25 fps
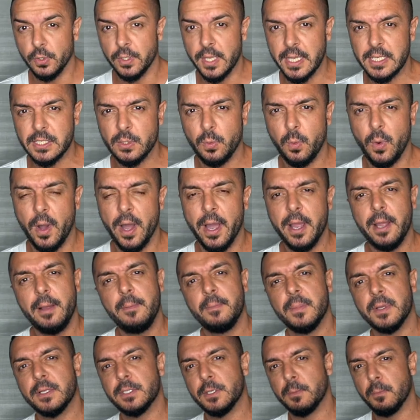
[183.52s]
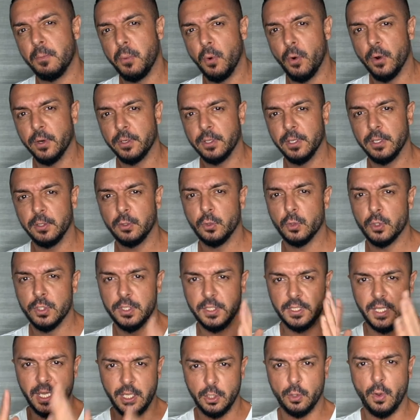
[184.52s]
that's why it's important to
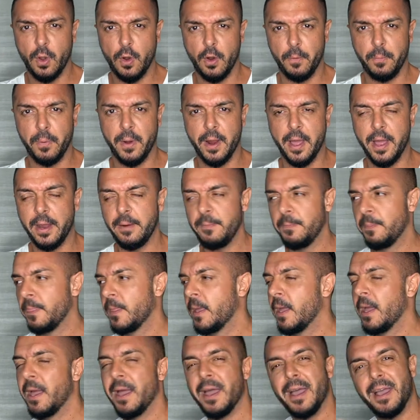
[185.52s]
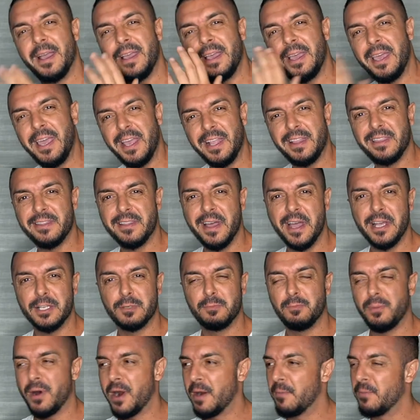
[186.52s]
stick to our plan. Eat nice
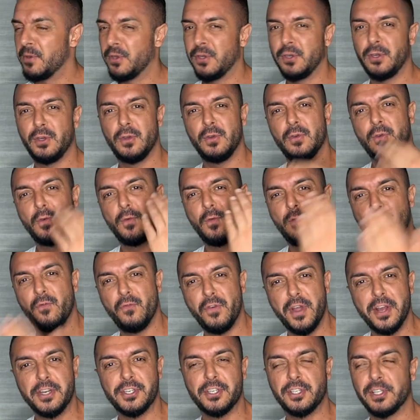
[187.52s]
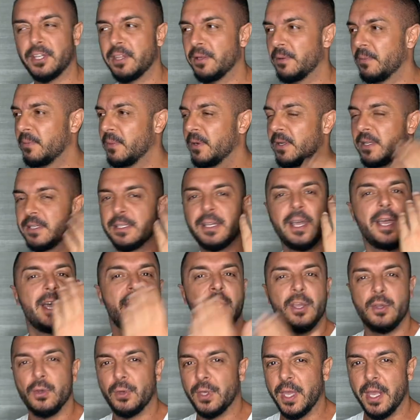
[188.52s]
barbecue, vegetables,
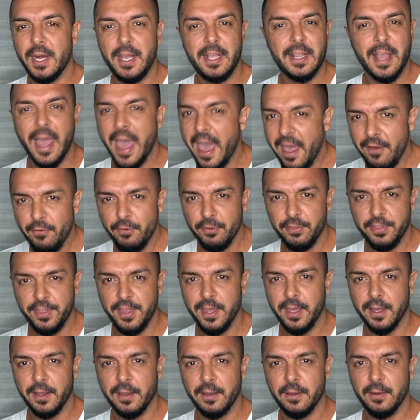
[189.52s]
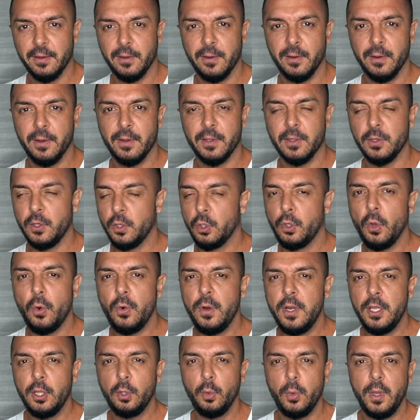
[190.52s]
you can eat everything. You don't
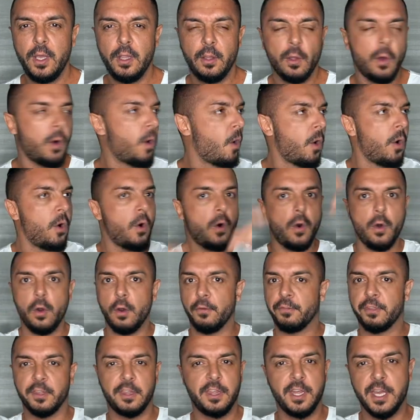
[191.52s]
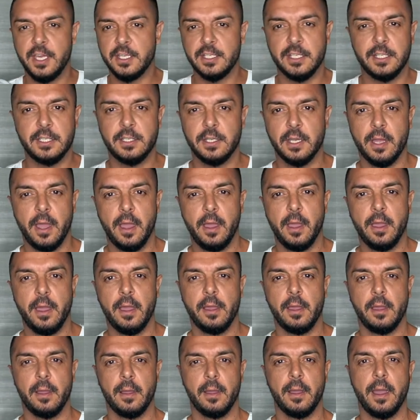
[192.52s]
need to eat all of the things it's
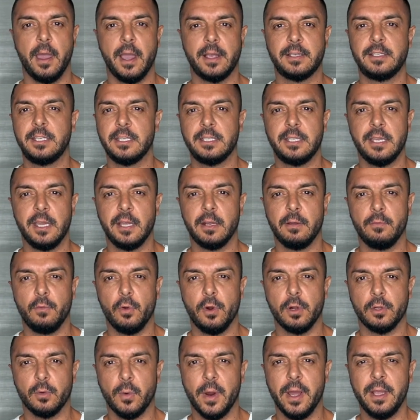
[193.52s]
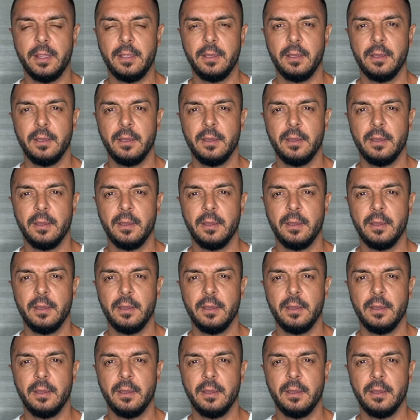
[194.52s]
existing in the world, right?